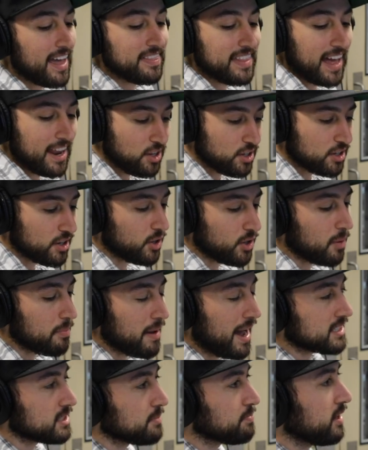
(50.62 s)
And then you can go
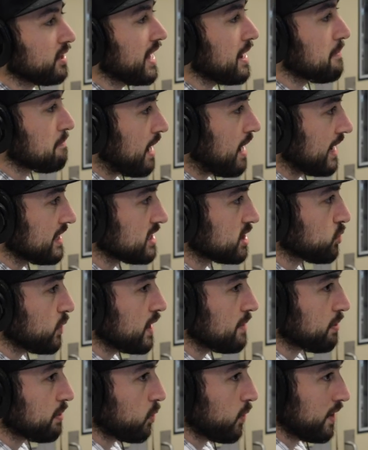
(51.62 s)
back to playing
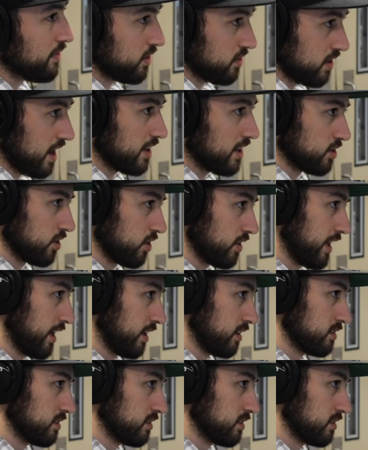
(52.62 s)
Minesweeper when they're not looking.